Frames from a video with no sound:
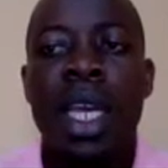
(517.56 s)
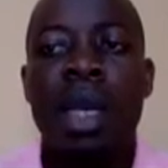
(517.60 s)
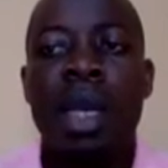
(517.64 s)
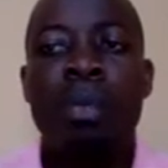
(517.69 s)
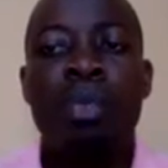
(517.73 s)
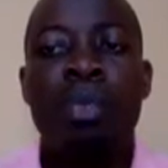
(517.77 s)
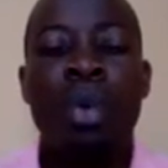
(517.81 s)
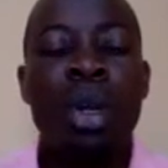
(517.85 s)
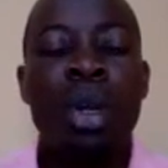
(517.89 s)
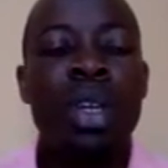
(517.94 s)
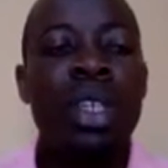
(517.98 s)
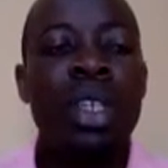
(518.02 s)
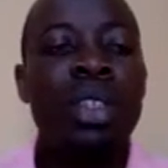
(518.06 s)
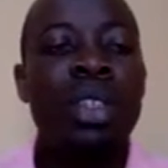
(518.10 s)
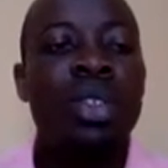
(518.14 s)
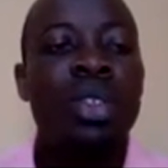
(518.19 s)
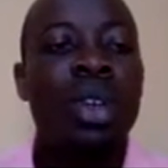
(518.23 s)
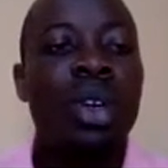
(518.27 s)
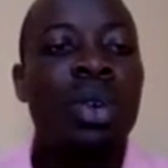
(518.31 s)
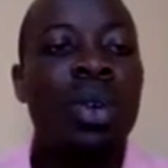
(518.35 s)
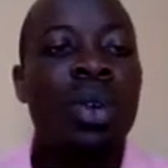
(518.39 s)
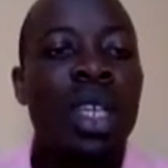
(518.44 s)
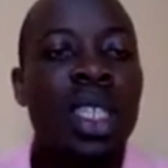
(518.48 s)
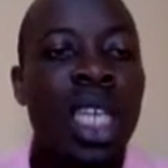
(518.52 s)
employees
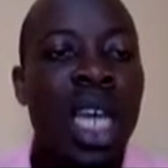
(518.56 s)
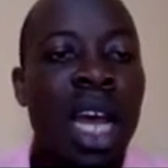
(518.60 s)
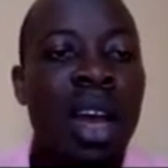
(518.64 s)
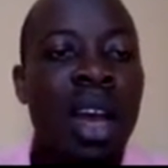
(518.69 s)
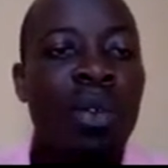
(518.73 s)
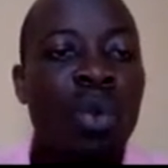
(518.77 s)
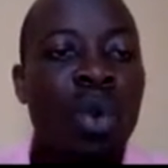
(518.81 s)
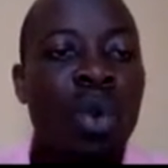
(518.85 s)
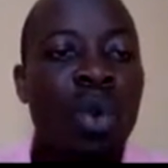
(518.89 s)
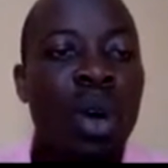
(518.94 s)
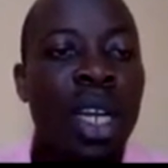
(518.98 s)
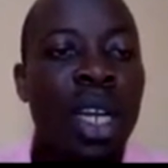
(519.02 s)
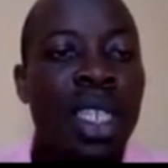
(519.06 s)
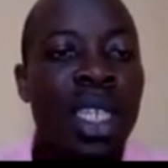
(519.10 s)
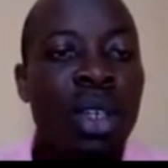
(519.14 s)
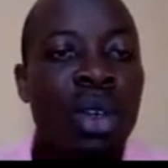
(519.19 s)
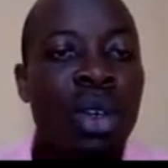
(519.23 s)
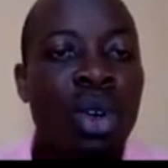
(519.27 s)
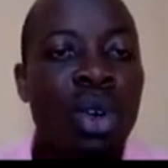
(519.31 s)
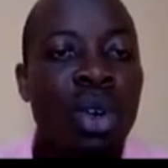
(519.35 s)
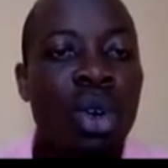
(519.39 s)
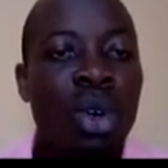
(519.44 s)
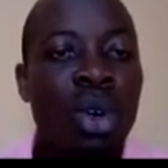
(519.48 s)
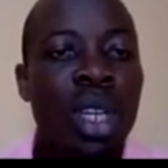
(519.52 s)
always have what
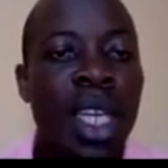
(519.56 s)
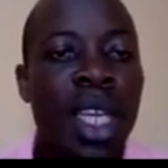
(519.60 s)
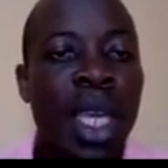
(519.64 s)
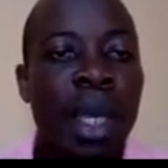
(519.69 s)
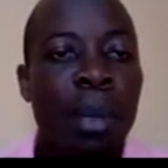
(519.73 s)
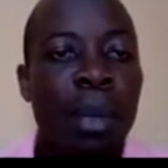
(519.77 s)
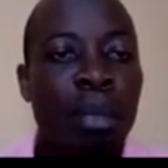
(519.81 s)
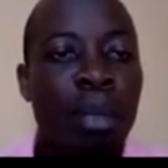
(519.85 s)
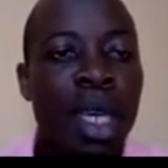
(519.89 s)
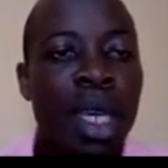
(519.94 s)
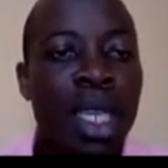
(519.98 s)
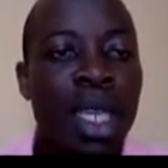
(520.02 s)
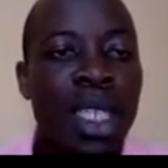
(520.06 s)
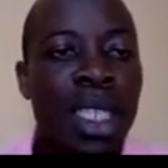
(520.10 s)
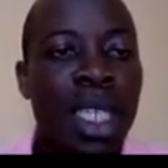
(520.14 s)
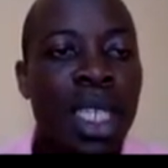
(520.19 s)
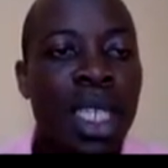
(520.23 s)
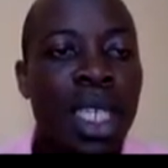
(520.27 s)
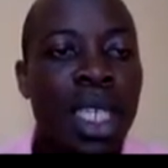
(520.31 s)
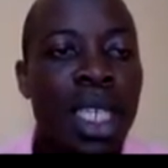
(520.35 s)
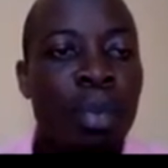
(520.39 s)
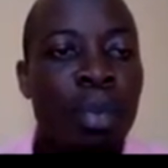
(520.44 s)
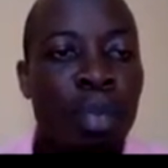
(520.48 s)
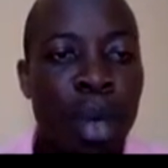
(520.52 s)
they call a
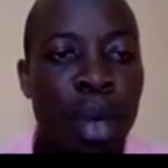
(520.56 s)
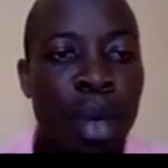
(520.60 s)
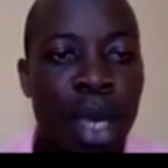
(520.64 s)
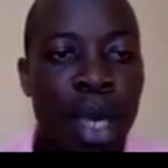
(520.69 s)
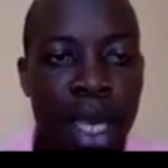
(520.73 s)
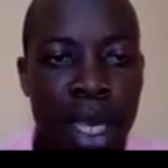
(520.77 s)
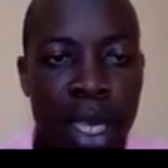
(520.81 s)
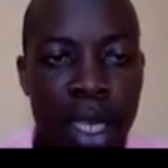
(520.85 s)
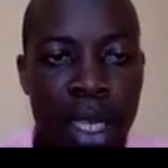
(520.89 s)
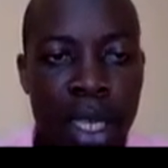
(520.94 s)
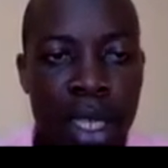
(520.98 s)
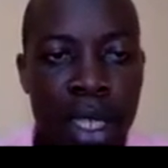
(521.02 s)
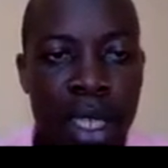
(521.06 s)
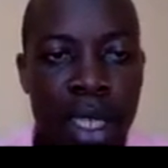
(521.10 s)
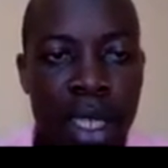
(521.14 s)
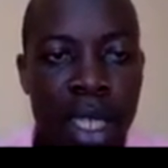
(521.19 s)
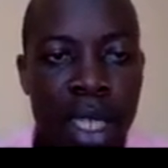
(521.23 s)
basic pay,